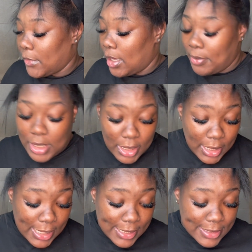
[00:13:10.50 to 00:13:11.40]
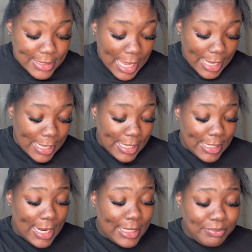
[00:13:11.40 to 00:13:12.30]
and because I
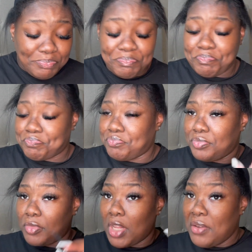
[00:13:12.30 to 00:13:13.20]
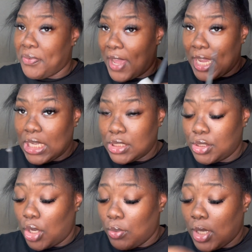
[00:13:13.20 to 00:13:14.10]
cannot find
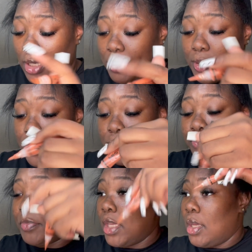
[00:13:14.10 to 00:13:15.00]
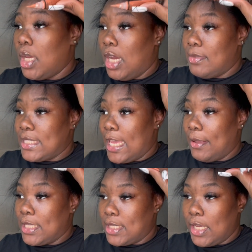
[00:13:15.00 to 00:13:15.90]
no color pencil, I'm gonna
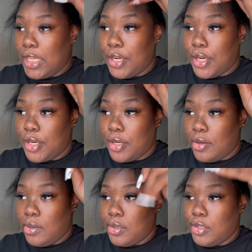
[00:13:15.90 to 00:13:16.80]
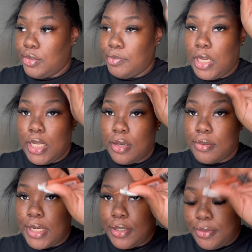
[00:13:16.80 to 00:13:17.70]
take this LA Girl color
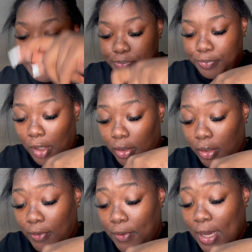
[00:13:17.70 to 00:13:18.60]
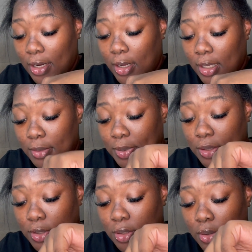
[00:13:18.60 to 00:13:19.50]
corrector. If you got a color
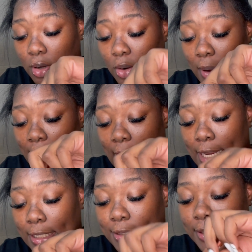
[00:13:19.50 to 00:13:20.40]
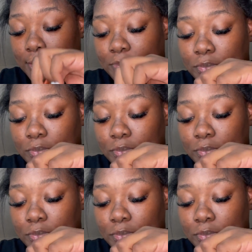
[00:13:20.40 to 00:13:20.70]
pencil or a white eyeliner,